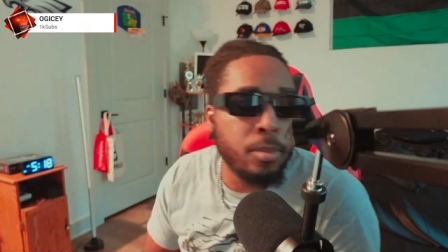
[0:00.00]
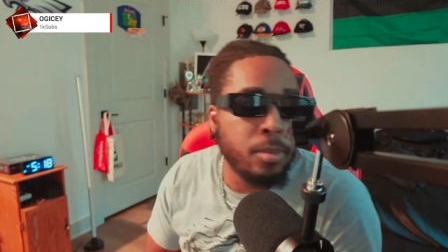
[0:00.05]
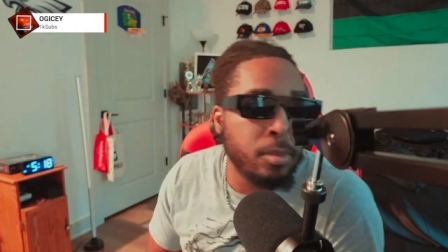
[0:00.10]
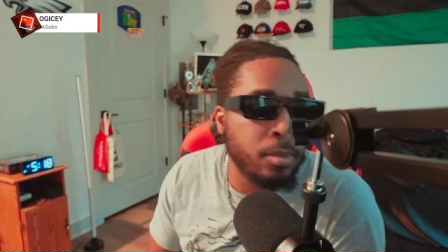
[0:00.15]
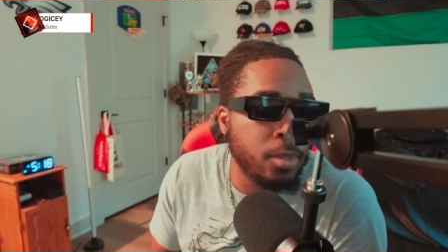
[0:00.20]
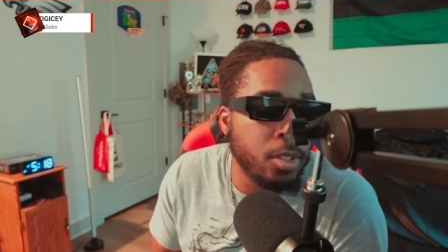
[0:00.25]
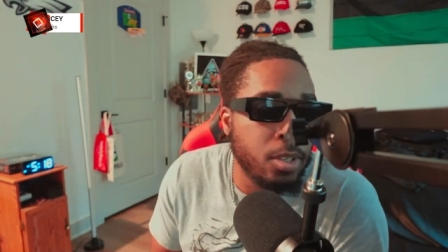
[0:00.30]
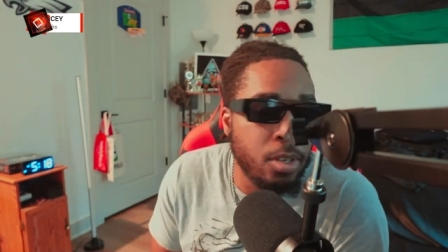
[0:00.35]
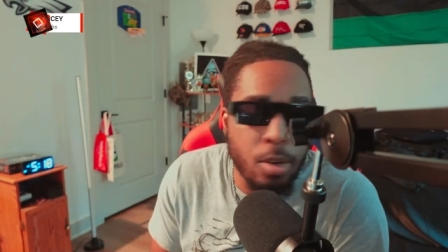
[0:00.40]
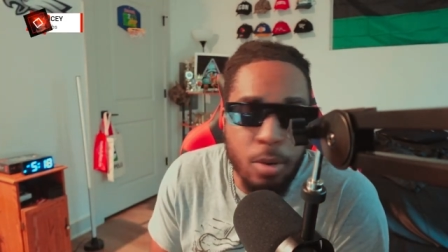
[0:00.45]

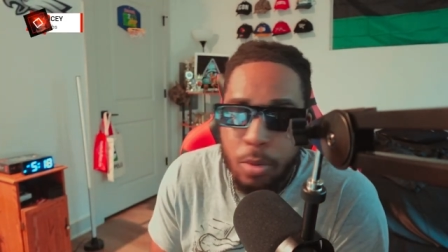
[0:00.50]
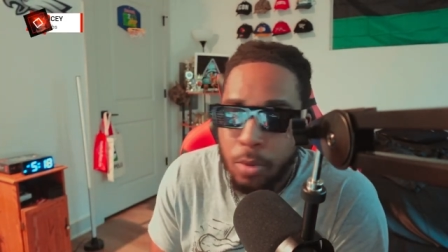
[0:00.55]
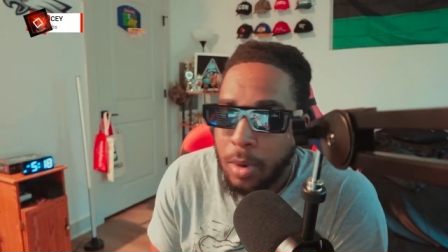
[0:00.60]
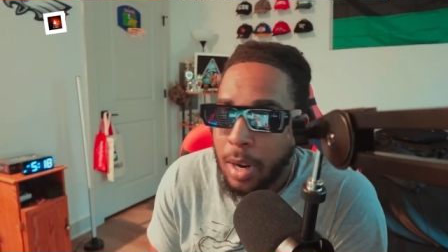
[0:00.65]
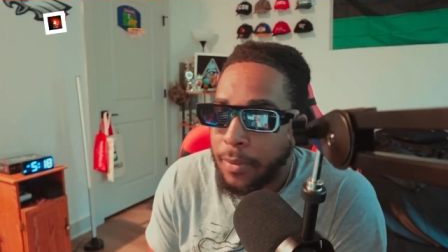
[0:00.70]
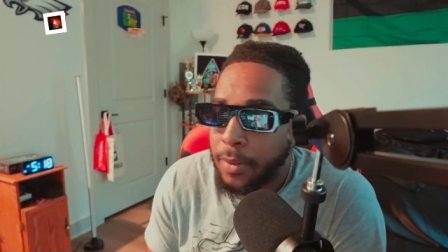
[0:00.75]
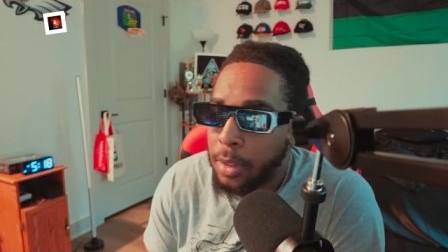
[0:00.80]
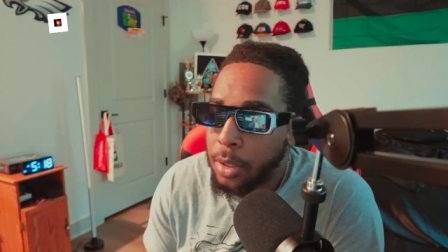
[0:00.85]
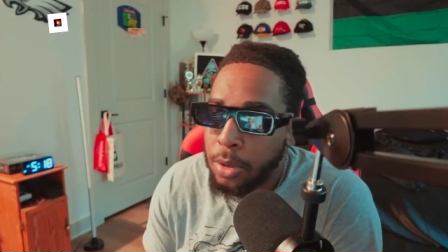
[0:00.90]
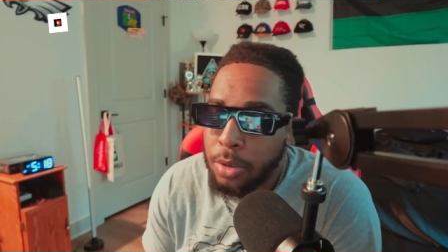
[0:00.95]
you know,
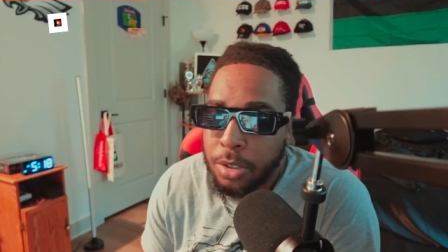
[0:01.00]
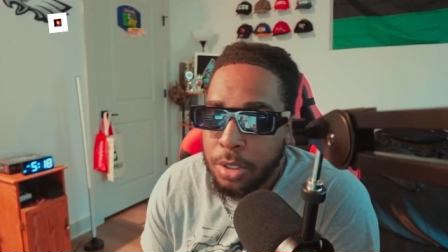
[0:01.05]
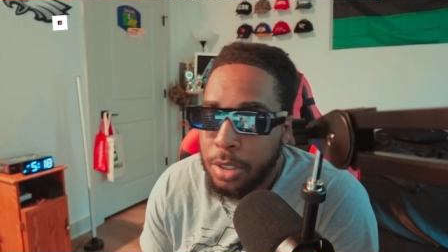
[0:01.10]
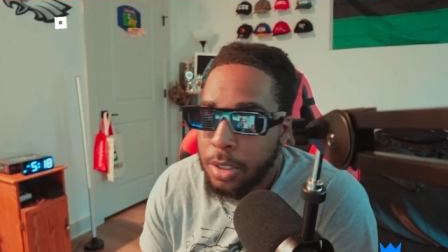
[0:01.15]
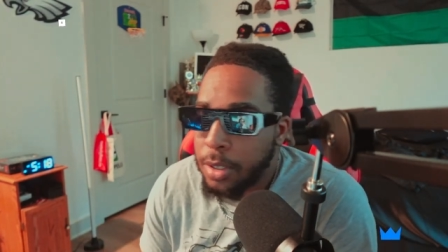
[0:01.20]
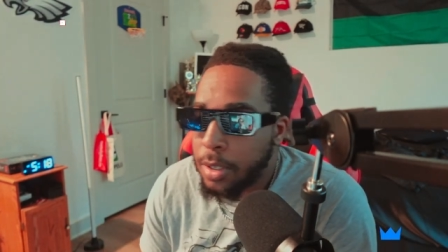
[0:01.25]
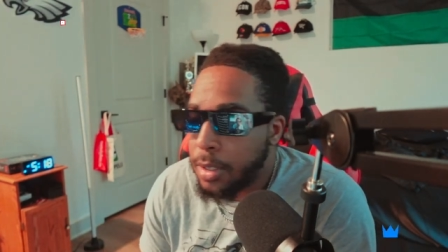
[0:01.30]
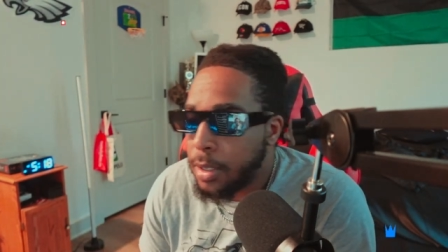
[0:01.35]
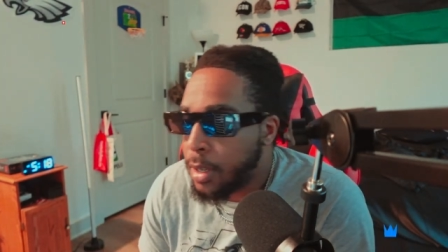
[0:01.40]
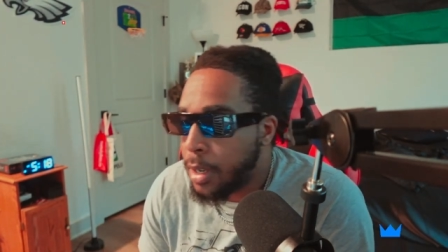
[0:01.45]

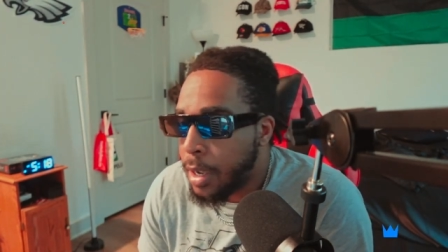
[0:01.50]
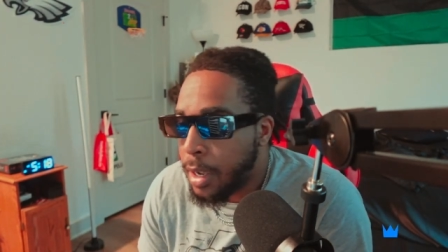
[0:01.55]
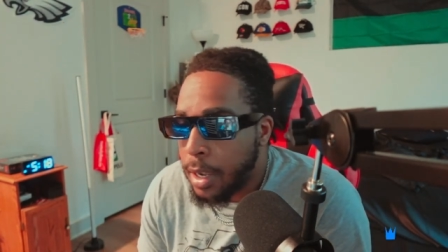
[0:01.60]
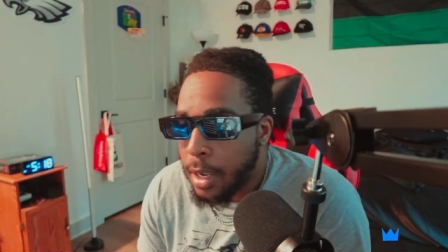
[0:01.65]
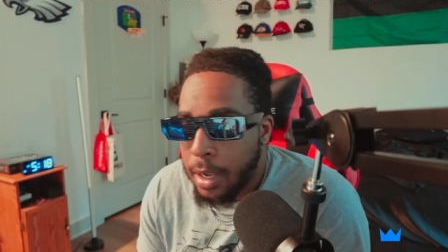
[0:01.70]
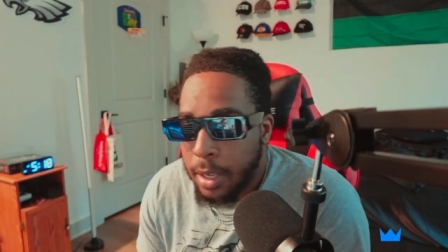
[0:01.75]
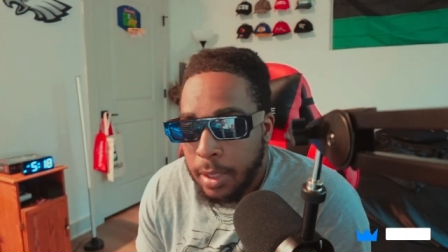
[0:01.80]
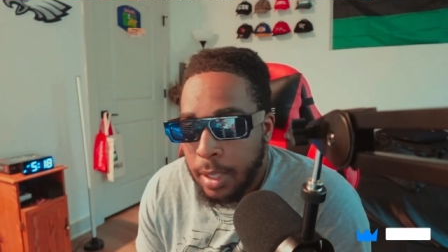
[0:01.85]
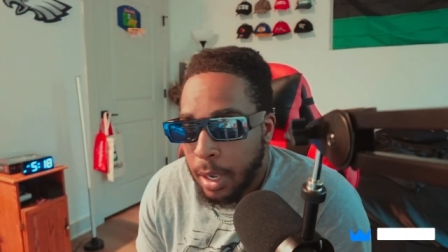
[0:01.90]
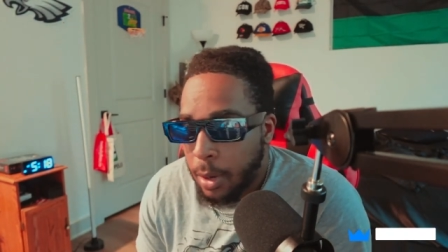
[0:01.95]
revolution
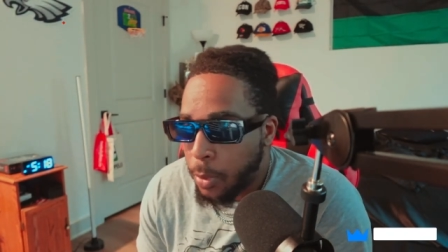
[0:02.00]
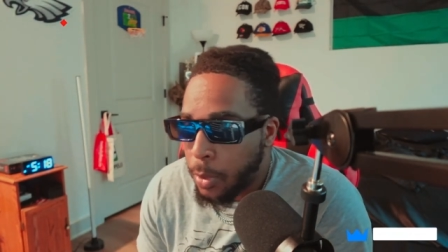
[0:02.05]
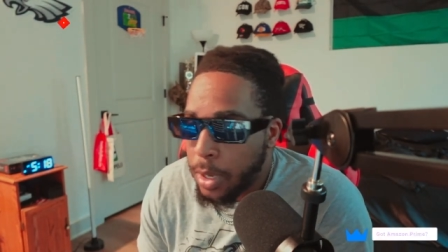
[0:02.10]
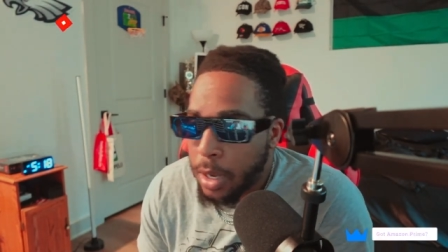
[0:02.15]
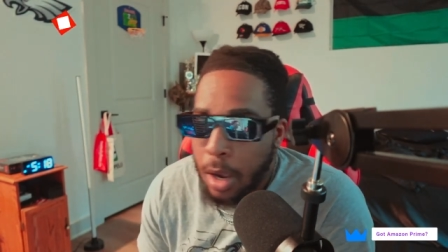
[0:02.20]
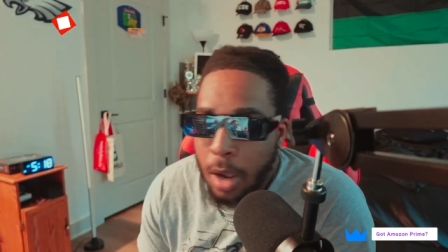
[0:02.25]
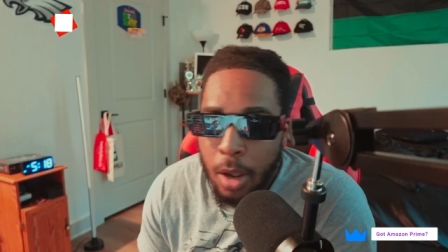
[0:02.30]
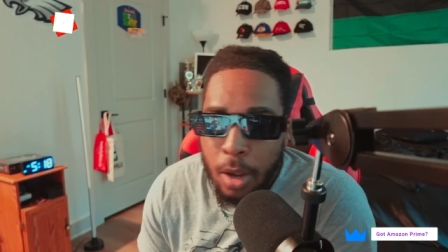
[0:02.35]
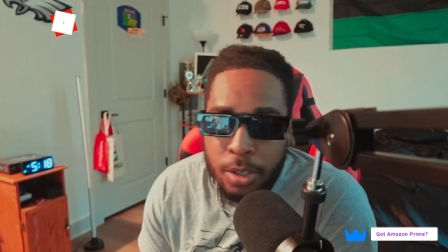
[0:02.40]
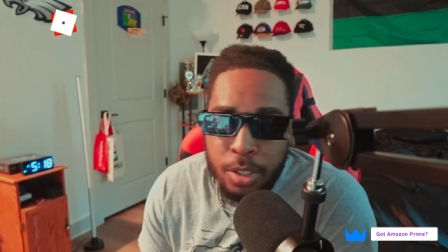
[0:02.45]
that we
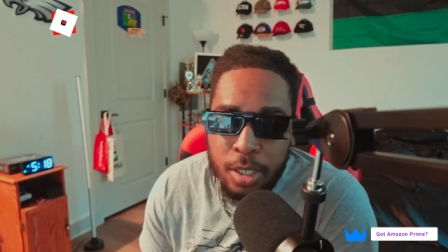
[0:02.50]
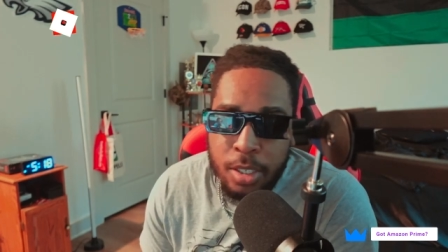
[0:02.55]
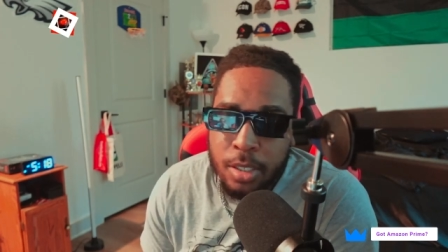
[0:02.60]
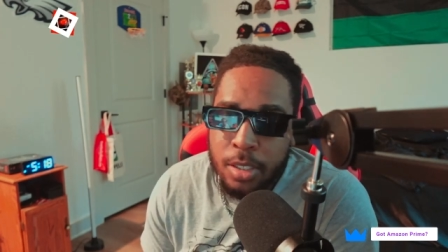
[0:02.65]
all just